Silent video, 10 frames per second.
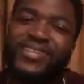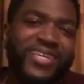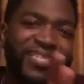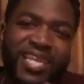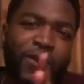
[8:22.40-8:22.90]

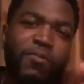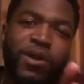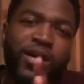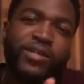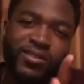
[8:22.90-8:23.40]
They sound
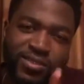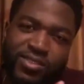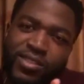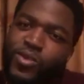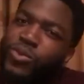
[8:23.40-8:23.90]
better
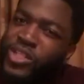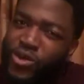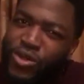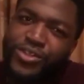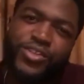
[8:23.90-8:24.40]
when they're on